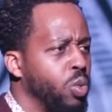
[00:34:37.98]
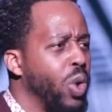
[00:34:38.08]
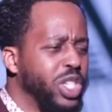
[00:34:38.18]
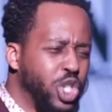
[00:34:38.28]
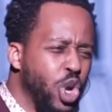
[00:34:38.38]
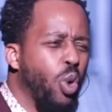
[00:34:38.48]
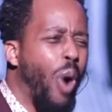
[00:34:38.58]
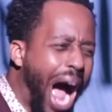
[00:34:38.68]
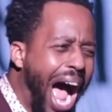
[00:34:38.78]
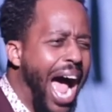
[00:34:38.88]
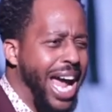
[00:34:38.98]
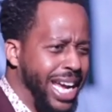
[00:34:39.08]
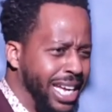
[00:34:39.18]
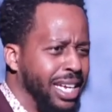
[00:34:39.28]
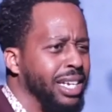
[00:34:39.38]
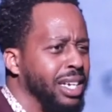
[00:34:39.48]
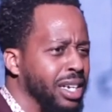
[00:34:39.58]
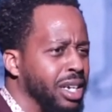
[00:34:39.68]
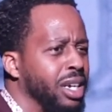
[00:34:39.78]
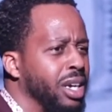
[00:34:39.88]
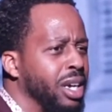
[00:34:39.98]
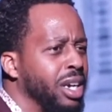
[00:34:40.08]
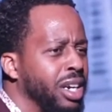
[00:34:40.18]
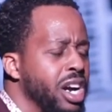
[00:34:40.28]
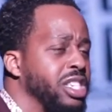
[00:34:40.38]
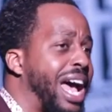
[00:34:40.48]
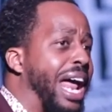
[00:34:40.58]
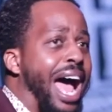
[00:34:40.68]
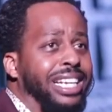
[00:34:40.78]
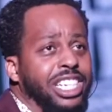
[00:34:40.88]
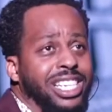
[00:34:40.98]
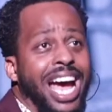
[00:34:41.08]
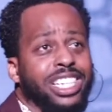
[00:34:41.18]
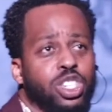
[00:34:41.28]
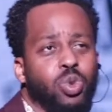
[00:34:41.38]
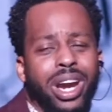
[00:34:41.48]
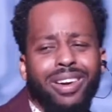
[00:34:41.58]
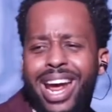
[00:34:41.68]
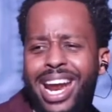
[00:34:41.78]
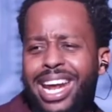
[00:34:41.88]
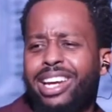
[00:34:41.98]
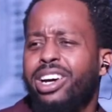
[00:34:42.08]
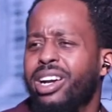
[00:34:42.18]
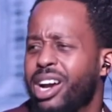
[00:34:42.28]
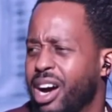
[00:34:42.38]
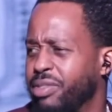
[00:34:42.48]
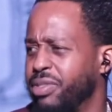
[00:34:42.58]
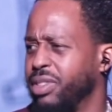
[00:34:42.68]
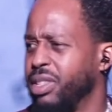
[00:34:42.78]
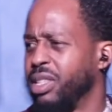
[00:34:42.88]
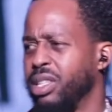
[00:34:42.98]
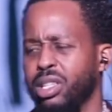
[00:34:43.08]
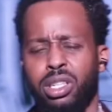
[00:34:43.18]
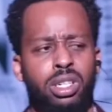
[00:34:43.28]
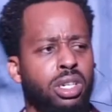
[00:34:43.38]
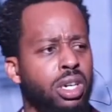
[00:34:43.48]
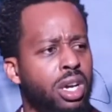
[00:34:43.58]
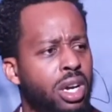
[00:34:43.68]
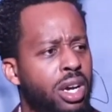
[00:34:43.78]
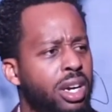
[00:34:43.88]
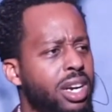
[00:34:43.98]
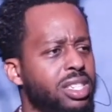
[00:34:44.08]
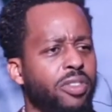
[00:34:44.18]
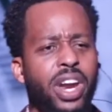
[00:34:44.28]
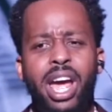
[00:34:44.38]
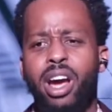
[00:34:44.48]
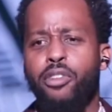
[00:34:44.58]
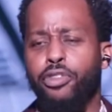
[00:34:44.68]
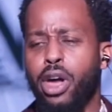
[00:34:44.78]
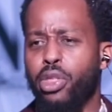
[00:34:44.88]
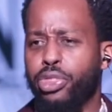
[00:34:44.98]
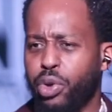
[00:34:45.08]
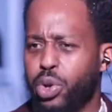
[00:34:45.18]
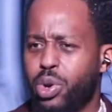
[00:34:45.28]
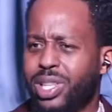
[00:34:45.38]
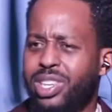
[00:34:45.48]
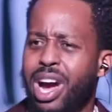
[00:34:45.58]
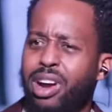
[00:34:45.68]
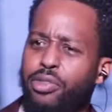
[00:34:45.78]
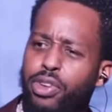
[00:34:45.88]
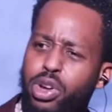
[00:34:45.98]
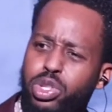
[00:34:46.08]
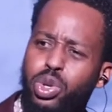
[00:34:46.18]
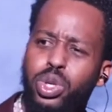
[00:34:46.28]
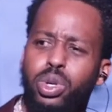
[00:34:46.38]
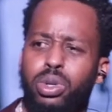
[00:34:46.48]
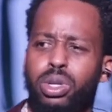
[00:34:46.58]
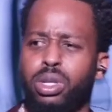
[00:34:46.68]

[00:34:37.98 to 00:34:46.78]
What's your why? Because I, I, just I just went, well, oh, no, that ain't good enough. Because if it ain't going to flow through you, it's not going to flow to you.